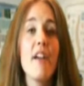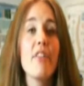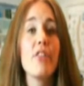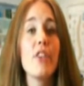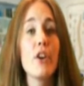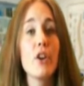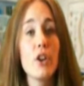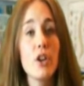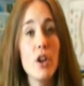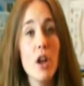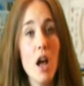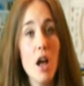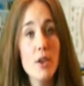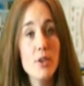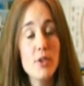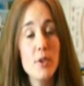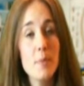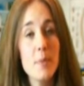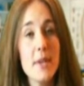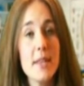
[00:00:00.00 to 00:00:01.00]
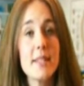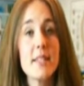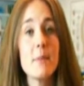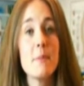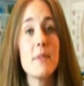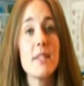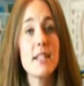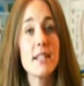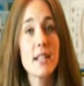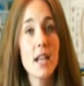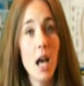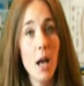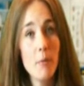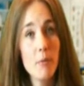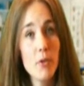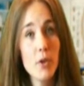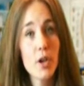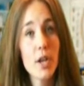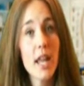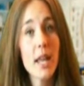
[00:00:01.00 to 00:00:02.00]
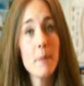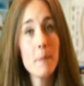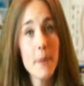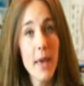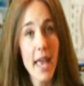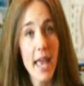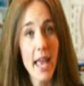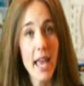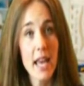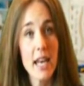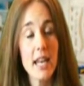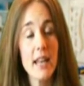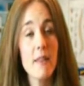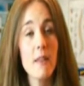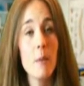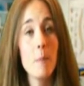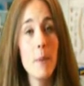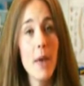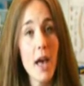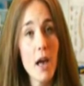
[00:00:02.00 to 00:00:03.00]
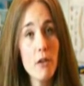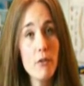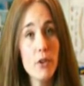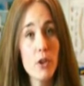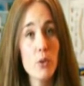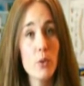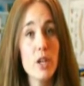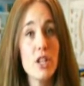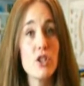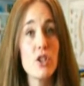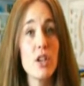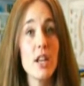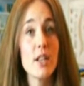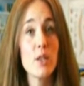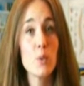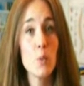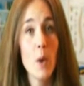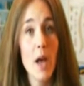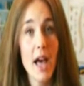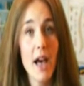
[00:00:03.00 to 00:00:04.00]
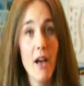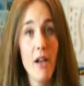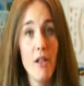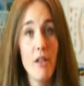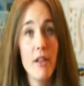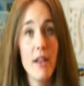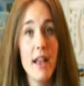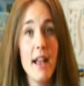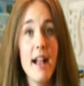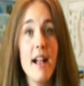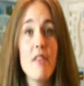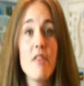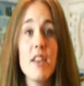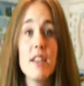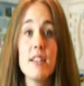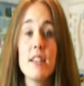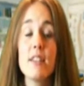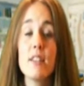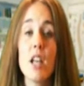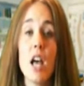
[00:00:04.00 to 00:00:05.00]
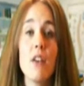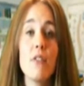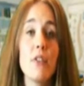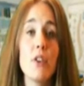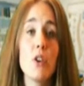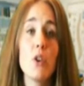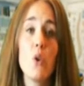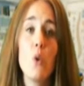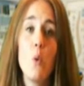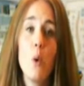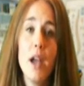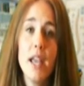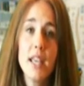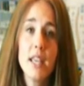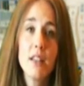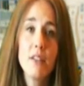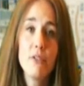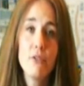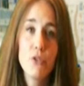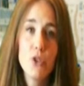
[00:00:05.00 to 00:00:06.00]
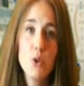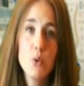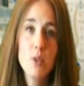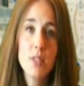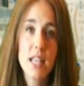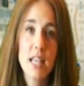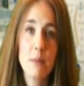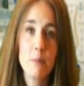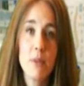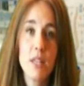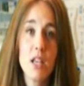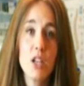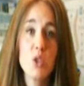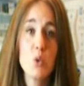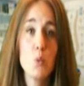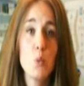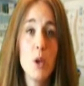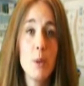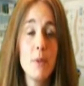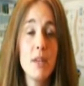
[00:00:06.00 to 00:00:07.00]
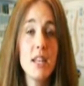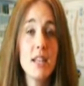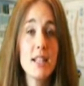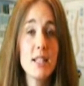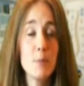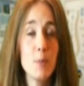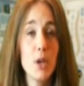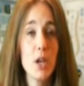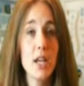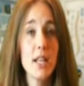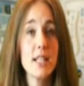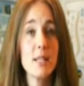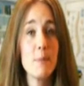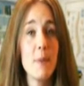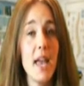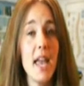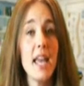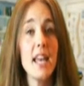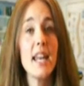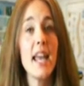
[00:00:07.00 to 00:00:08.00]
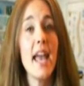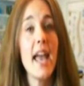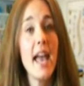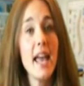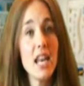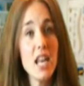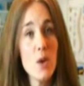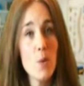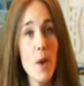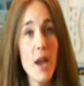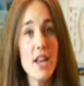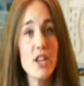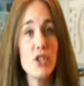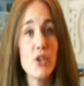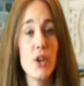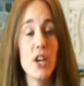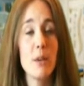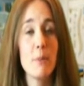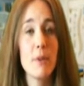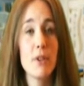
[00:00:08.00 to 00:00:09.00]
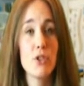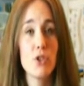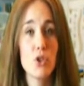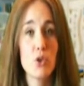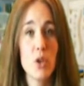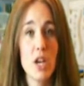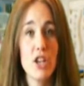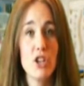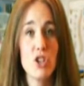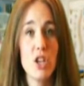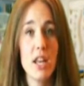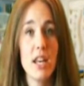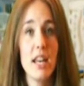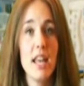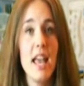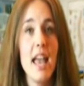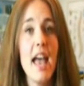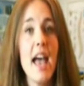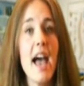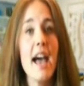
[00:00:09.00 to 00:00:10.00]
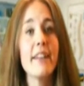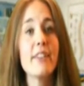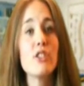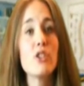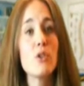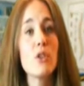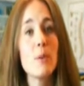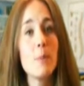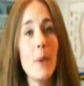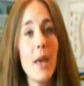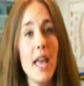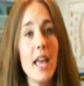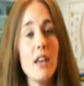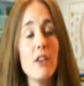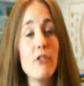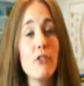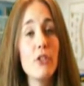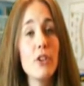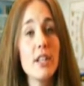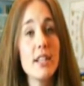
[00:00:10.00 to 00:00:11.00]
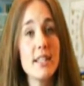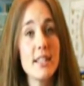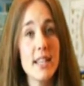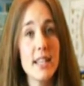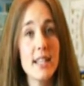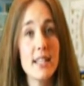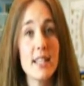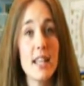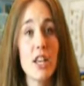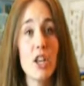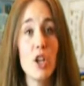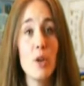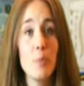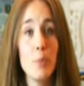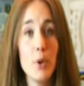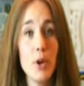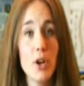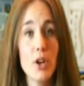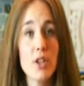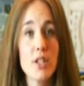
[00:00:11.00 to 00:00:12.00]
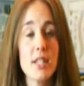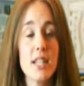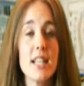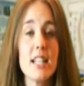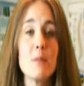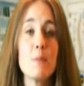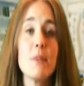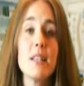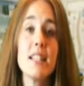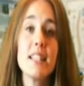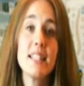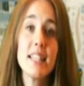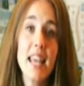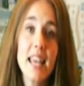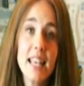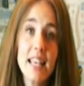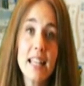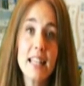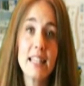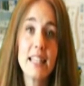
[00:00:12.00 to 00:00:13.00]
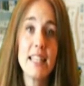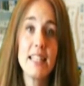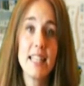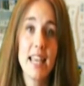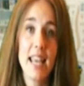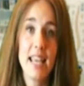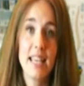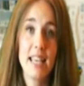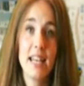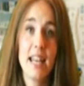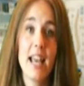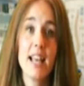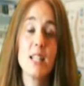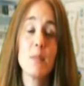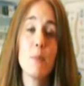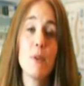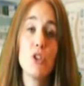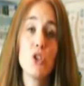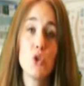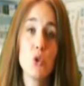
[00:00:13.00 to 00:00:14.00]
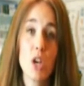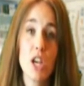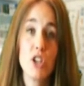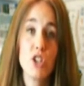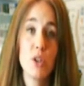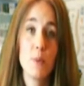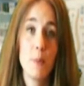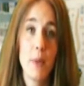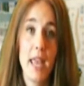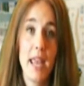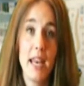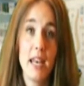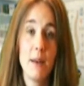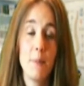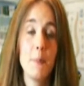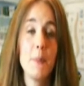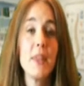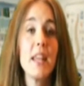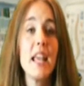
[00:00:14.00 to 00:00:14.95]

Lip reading: There could also be some discomfort and pain in the pelvic region as well. This is often quite confusing because women experience pain anyway during menstruation, and so the pain for a cyst that could burst is mistakenly taken as menstruation pain.